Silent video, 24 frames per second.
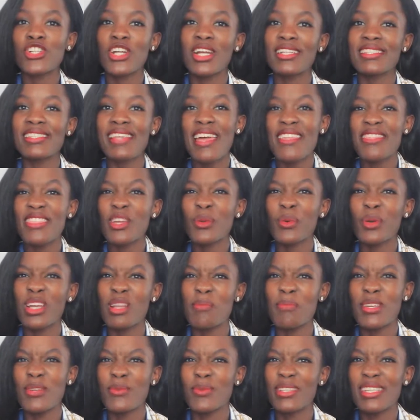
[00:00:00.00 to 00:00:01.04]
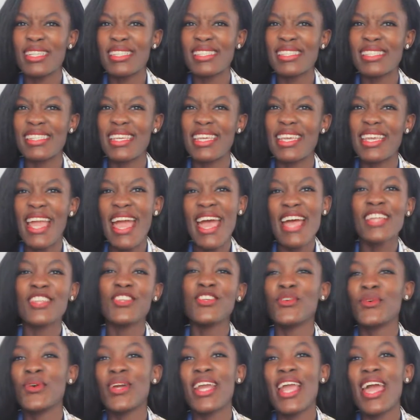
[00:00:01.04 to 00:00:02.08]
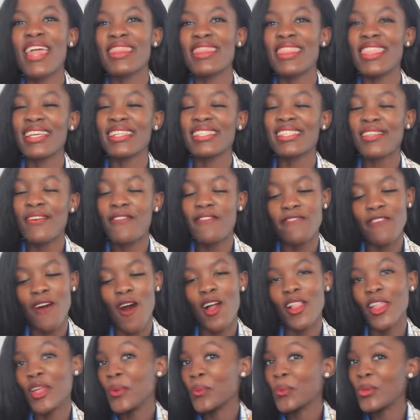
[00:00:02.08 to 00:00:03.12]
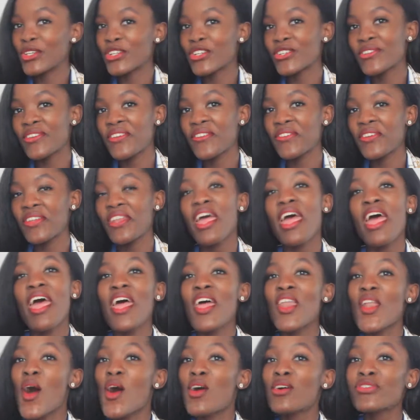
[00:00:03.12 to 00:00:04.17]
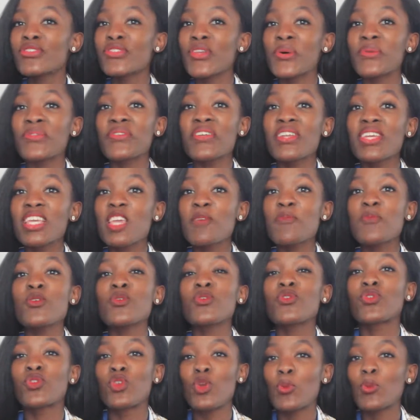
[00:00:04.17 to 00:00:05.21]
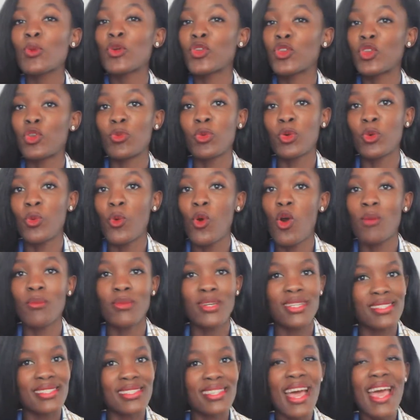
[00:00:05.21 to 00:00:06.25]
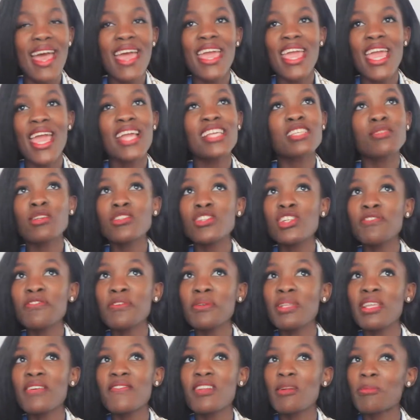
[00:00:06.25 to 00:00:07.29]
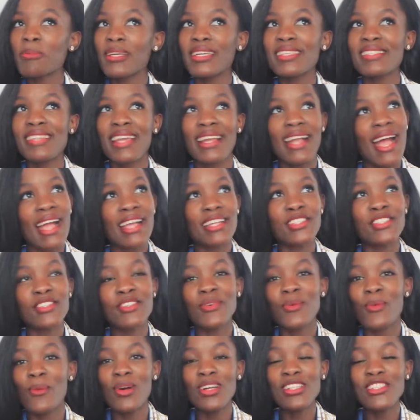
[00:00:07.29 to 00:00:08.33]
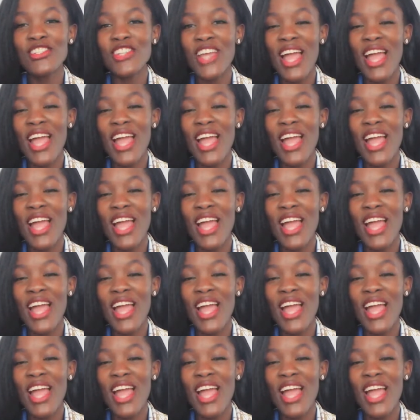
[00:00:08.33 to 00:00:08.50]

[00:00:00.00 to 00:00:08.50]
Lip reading: trends I think we're going to be really seeing during this fall and winter season. And also, it's going to keep you super warm, because especially if you live in a place like I do, one